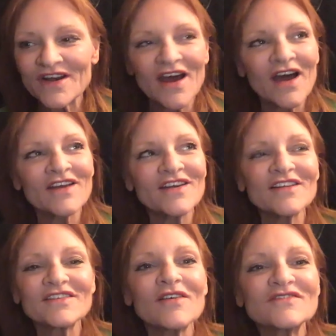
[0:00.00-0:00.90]
and I
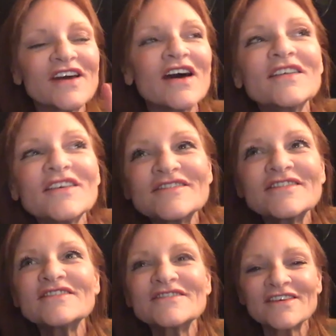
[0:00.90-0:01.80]
yelled, I was like, honey, listen,
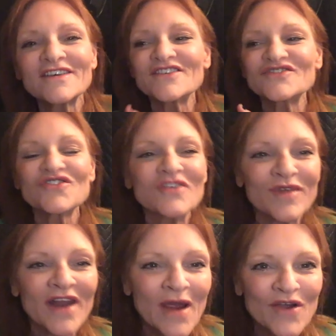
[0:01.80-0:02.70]
listen. And I turned up
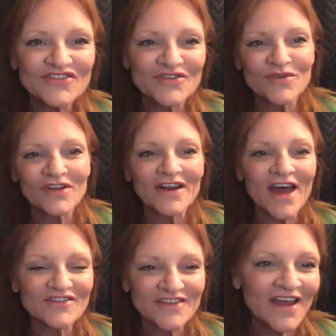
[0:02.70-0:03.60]
the narration really
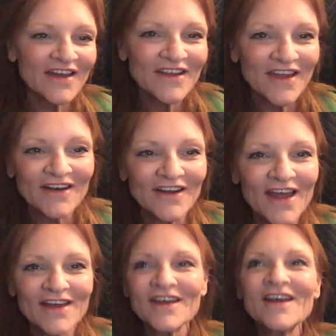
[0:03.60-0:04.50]
loud to Candy Cane
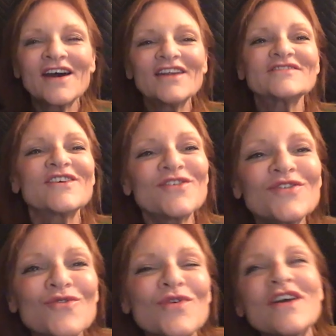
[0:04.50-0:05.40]
Lane. And he's like, you're
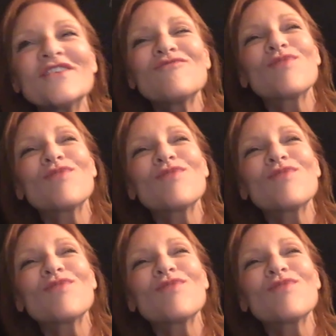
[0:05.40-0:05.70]
the queen of